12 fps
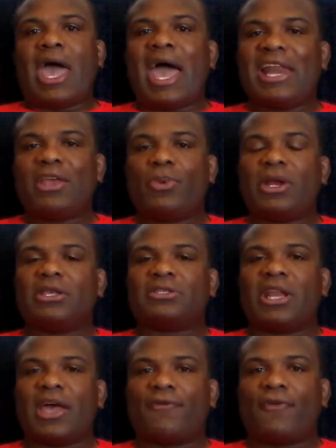Had he went
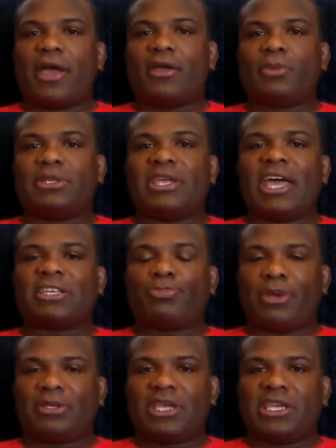into that fight with the
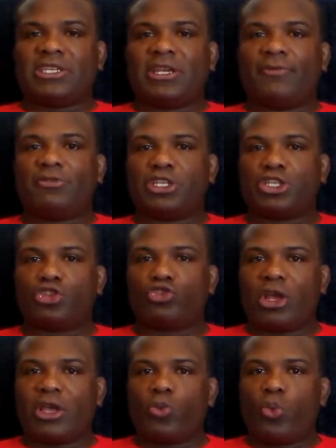expectation of just
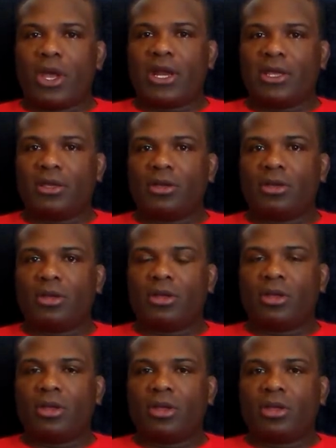straight winning
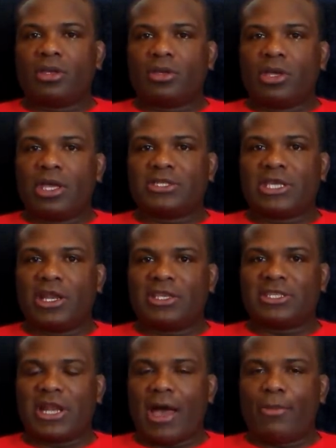and said,
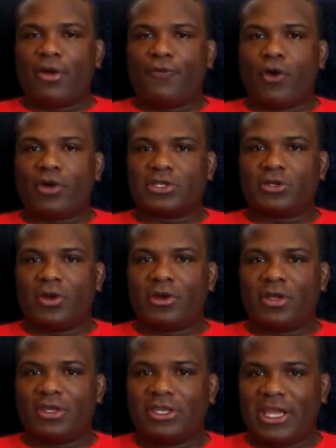listen, I'm going to focus
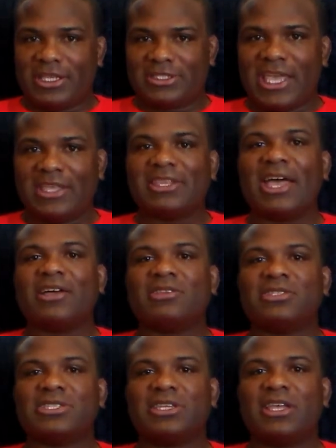on getting
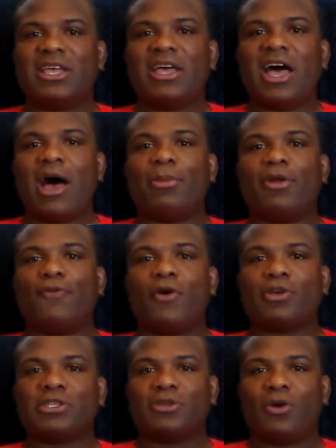takedowns, I'm going to
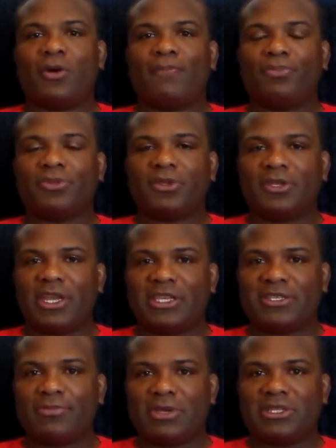focus on
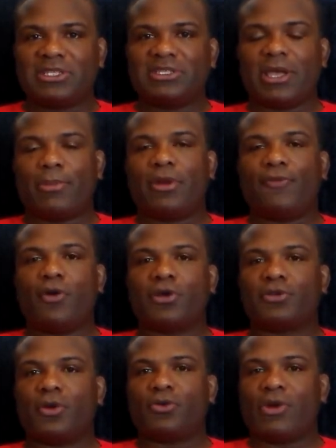getting submissions, I'm going to
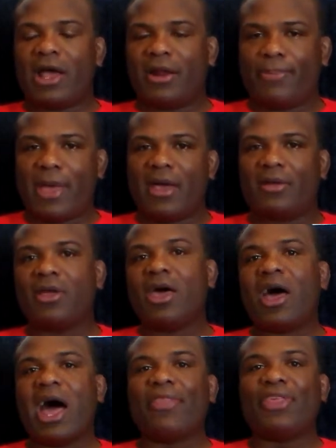focus on ground and pound,
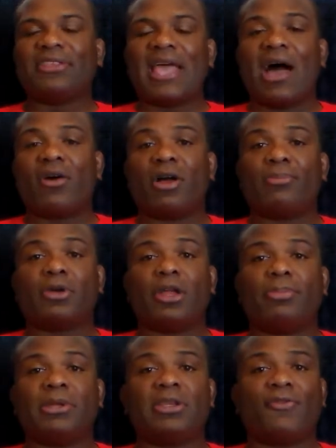I think the outcome
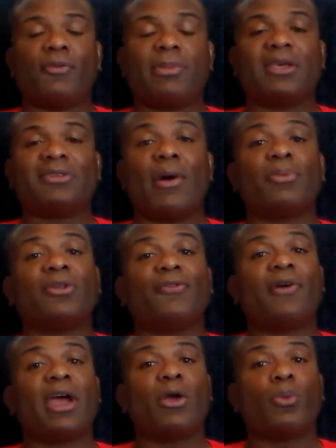could have been different because that was a
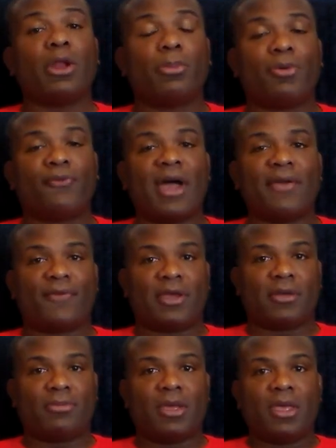very winnable fight for
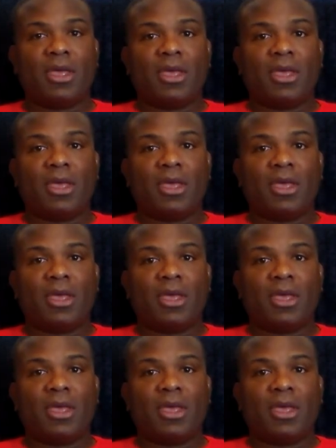him.